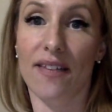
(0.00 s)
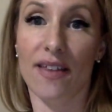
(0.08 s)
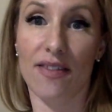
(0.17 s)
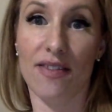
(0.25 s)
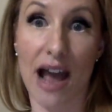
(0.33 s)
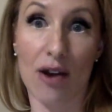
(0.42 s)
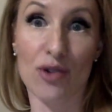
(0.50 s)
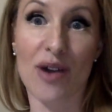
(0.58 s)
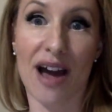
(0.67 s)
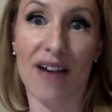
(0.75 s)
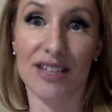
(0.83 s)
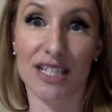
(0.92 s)
and then now you
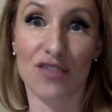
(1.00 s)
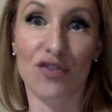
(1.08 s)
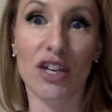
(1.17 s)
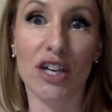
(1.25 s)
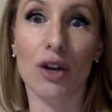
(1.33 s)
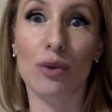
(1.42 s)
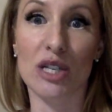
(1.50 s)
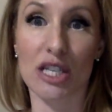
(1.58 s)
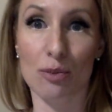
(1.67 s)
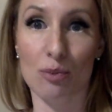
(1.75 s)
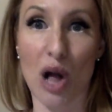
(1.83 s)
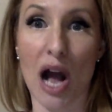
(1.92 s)
have this fear which
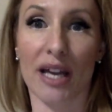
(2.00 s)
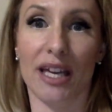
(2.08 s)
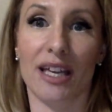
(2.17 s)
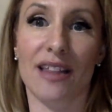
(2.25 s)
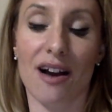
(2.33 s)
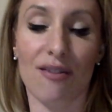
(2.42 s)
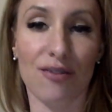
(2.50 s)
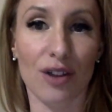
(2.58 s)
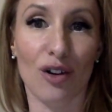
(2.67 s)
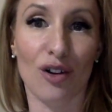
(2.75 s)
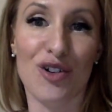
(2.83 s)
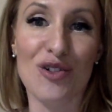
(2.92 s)
is blocking that
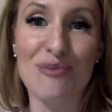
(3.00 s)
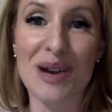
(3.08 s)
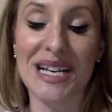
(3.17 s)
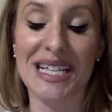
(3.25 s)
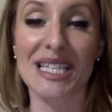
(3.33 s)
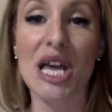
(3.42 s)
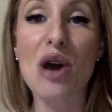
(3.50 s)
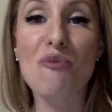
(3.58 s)
flow of abundance.